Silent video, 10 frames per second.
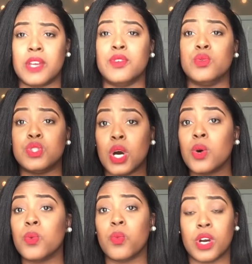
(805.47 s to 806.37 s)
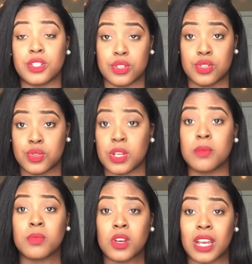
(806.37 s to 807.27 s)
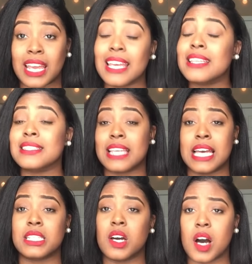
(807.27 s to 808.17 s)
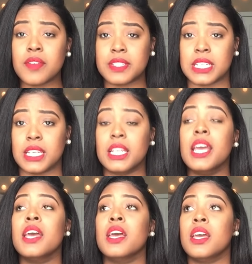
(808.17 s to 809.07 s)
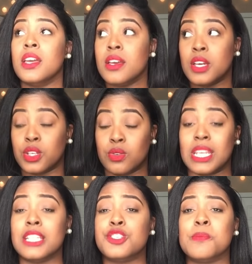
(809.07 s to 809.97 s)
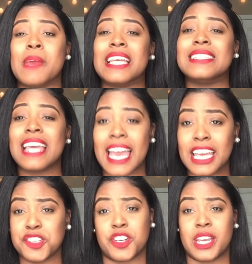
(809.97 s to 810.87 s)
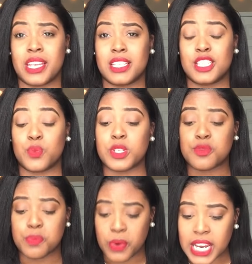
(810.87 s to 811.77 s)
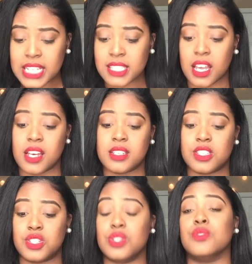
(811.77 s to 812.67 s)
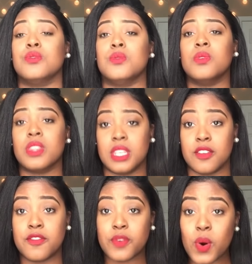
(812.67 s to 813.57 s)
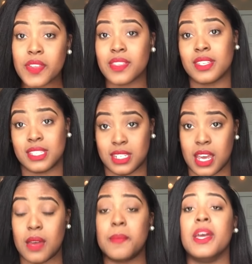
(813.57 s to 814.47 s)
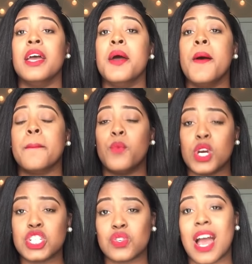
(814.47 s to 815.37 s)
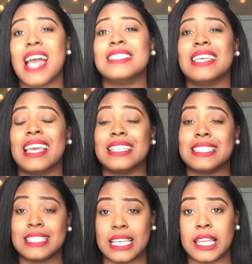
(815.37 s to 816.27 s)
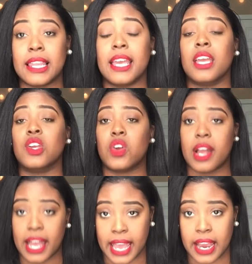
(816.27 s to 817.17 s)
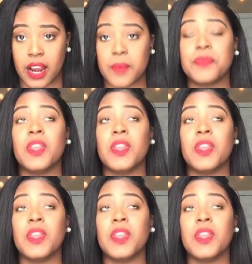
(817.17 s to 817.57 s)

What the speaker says: if you don't want to trim your ends as often, you need to maintain your ends, which brings us to the fourth step, moisturizing and sealing your hair.